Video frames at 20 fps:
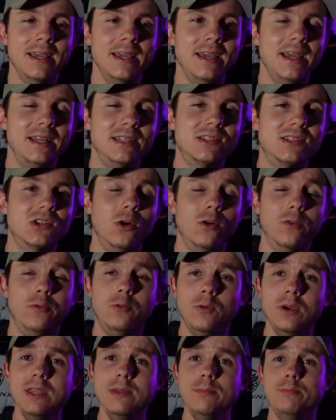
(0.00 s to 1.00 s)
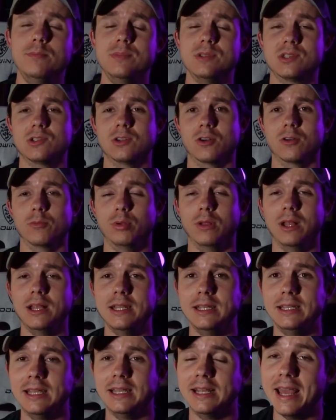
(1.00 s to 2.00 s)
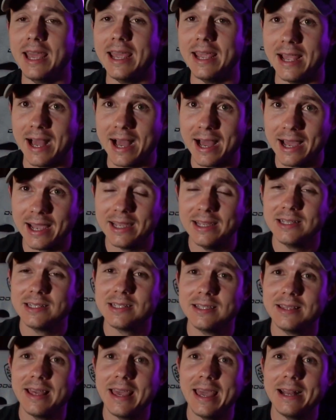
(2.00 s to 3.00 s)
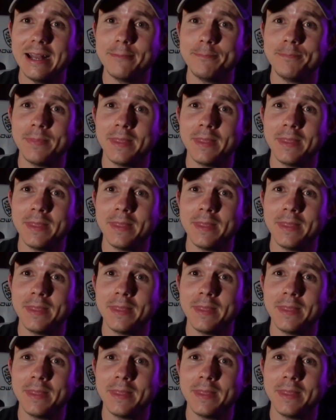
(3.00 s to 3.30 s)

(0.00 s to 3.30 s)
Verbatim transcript: And so if we start blending in AI into that,